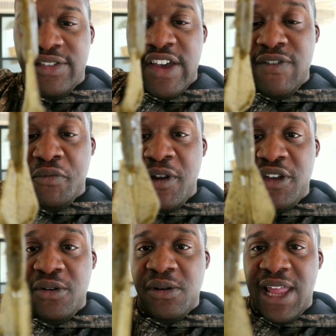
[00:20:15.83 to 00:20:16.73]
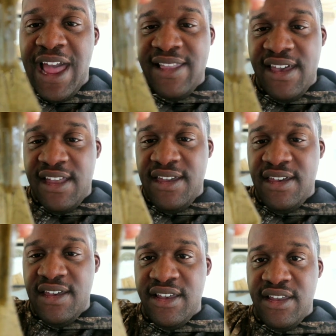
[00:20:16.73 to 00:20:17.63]
stuff. Looks pretty cool, I like that.
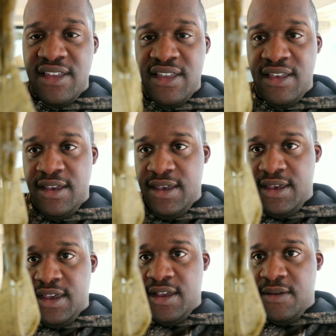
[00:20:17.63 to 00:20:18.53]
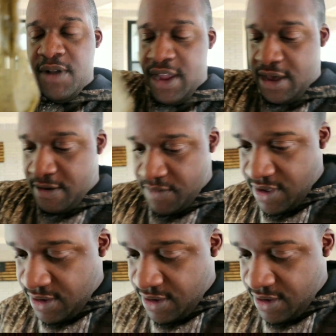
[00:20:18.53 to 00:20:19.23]
But um,